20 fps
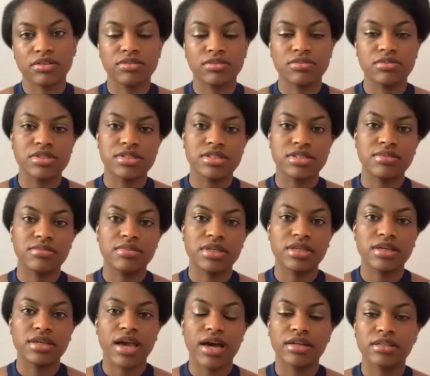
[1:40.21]
You will see
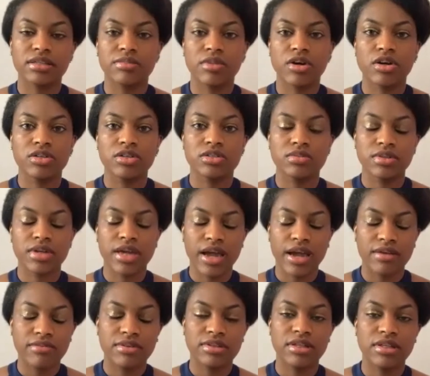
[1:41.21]
me at Lamar doing
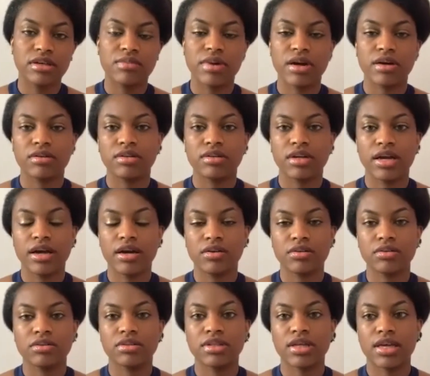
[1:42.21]
everything about
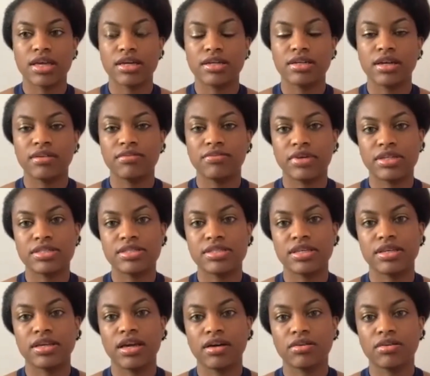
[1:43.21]
health and
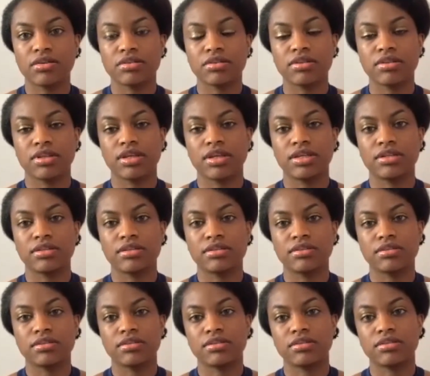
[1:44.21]
advancing health in
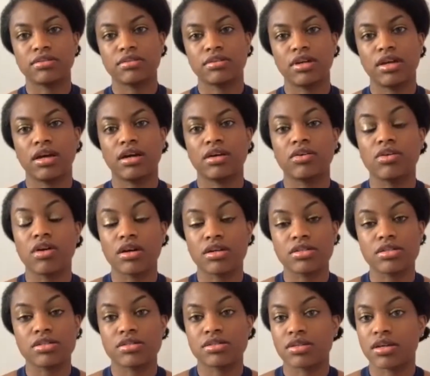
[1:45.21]

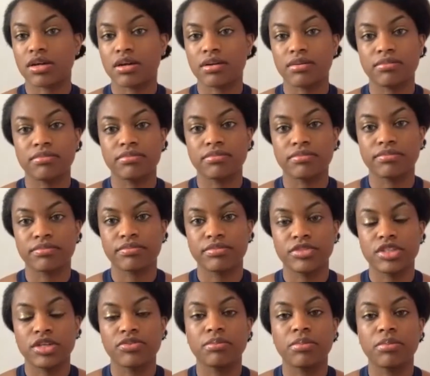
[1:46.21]
across
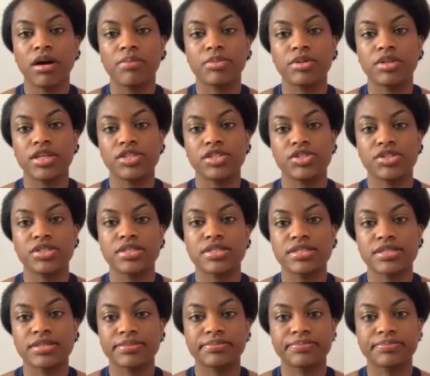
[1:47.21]
different populations.